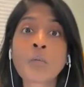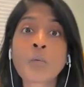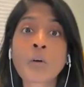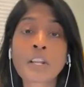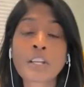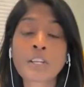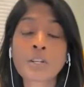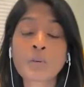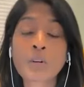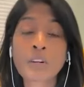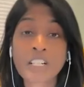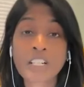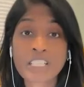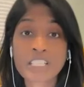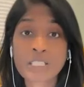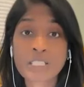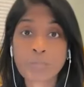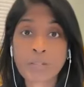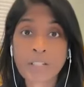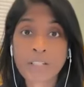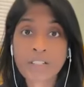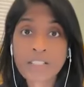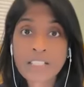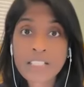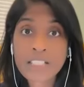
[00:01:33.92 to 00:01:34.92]
when you are
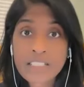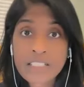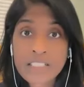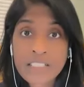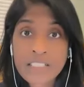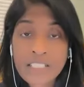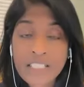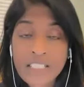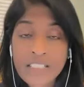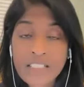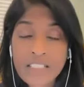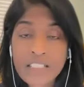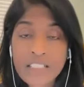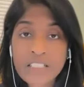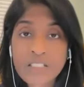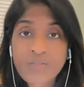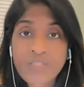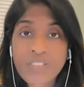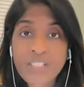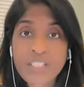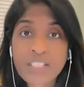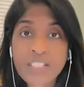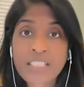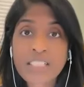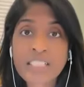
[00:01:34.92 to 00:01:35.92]
experiencing these
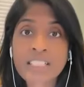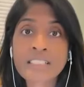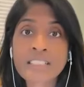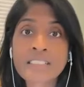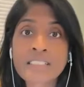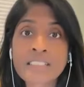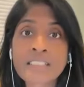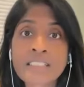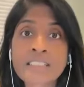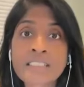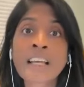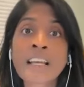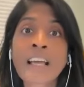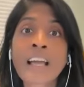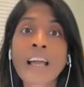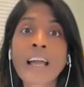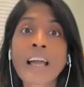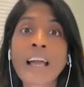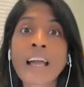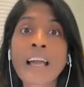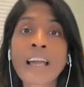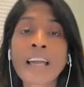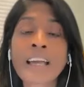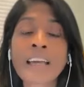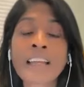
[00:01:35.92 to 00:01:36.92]
feelings,
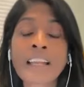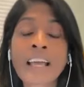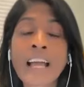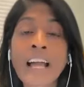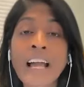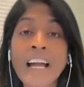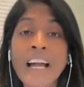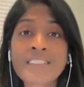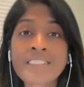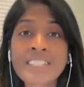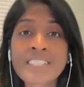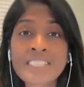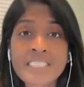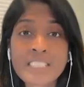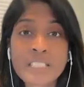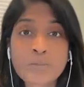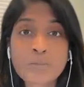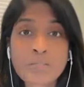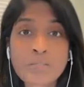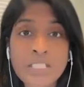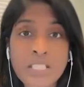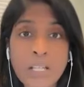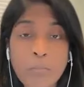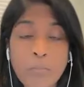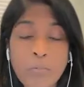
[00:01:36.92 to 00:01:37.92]
and having some
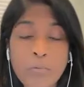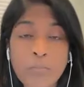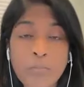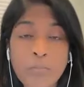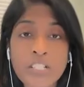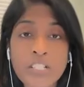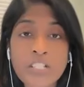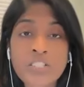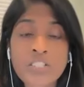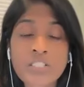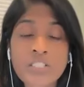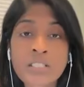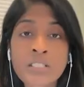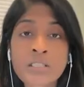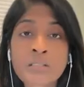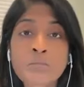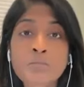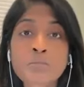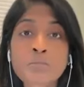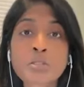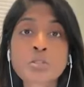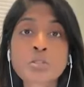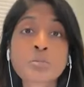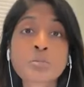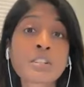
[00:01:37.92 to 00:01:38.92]

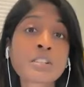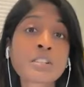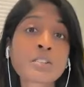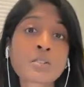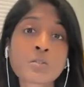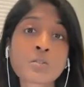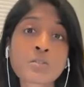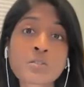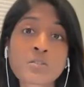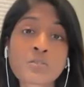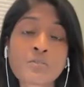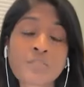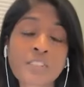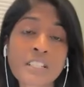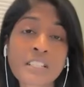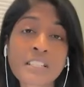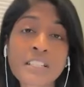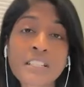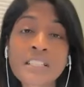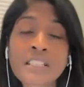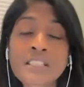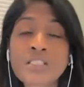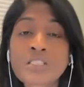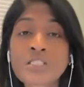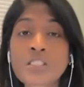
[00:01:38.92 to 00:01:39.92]
separation between those
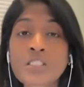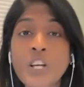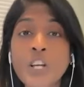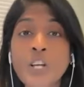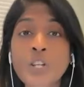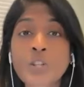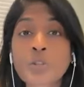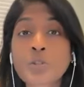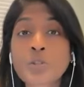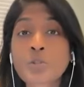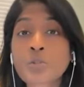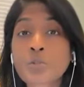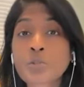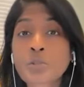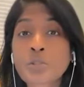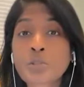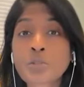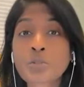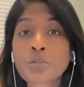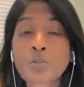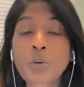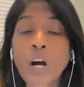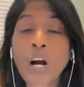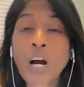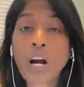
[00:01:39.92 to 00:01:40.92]
feelings and who
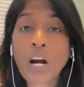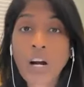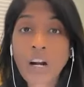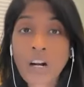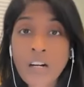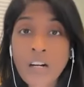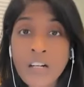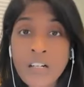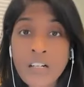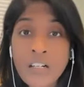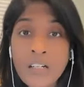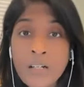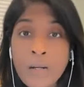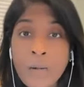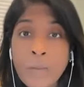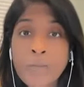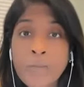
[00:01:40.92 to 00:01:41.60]
you are,